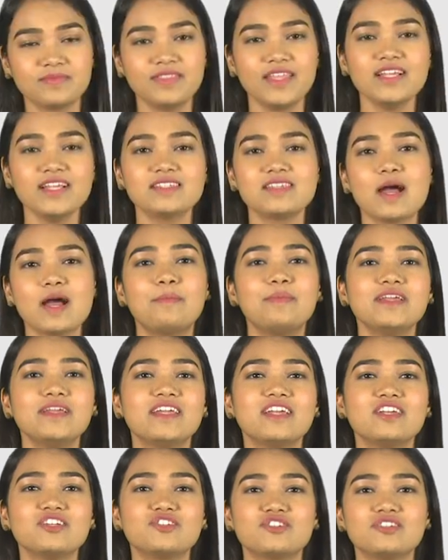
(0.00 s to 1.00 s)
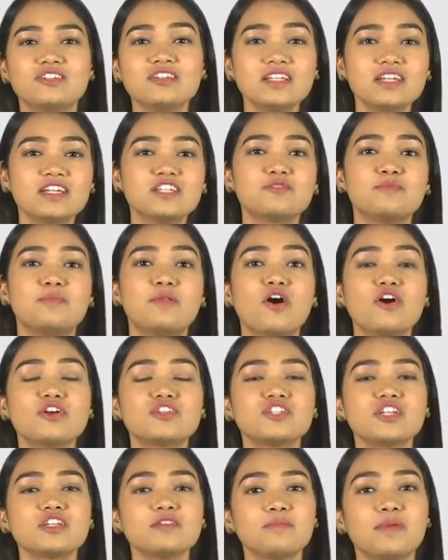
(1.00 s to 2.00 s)
Next application is
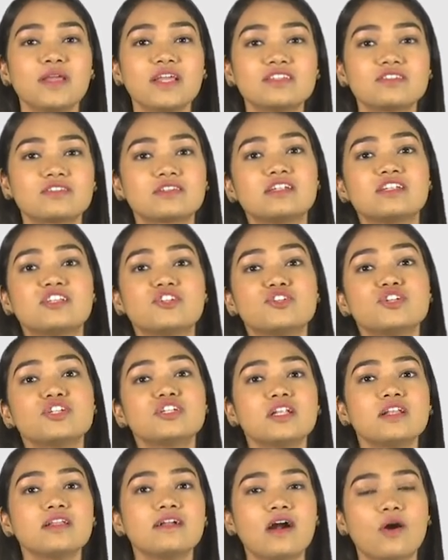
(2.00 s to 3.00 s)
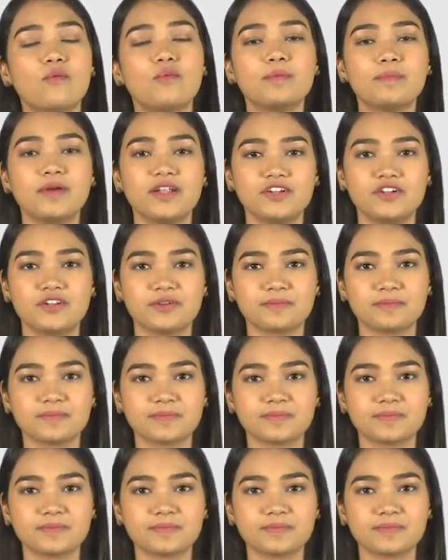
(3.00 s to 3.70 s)
blockchain-based digital government.